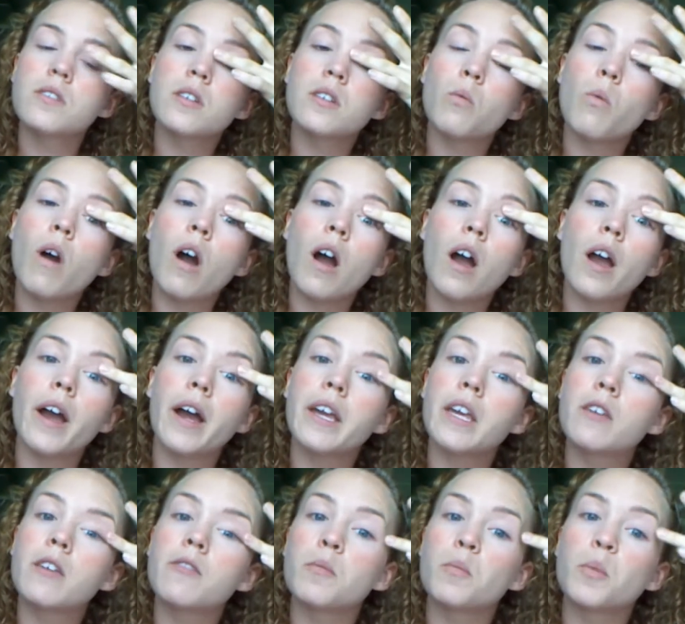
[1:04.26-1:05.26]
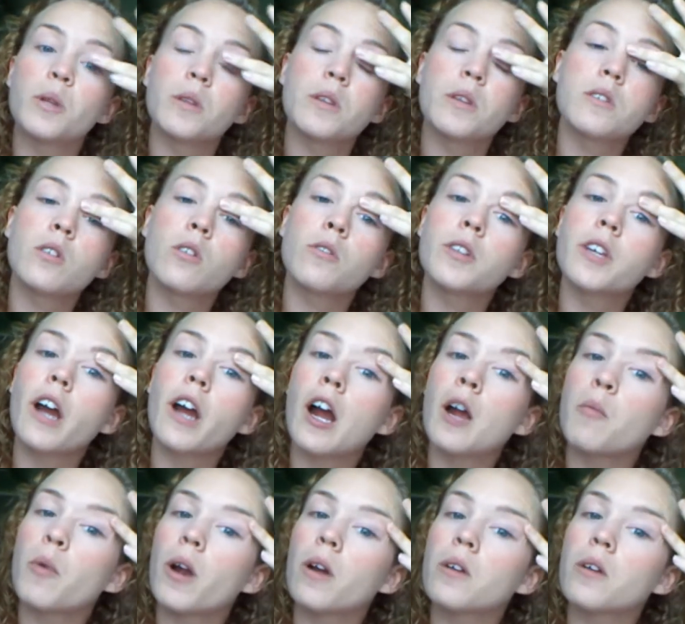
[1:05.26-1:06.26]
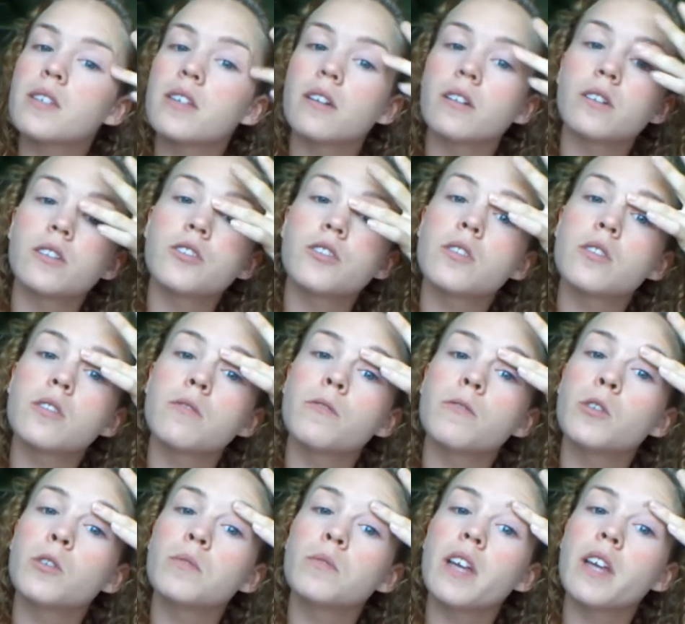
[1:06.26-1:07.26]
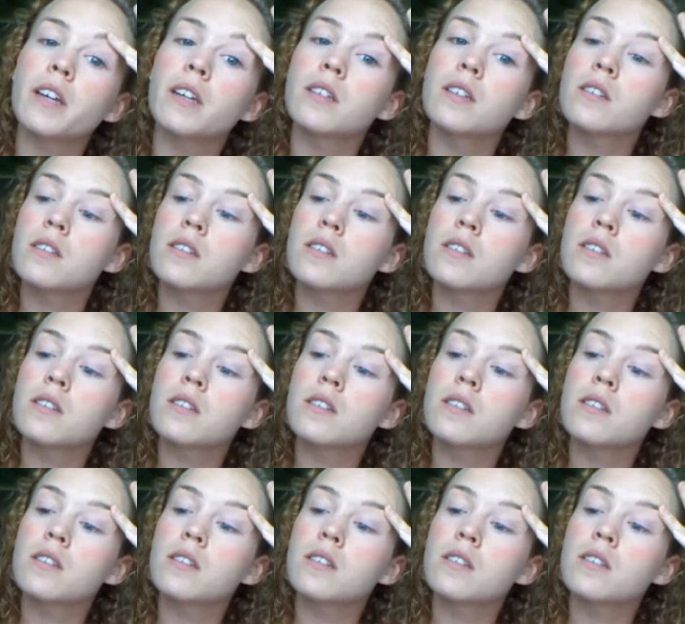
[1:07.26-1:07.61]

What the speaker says: why I even put this over the eyebrows here in just a few seconds.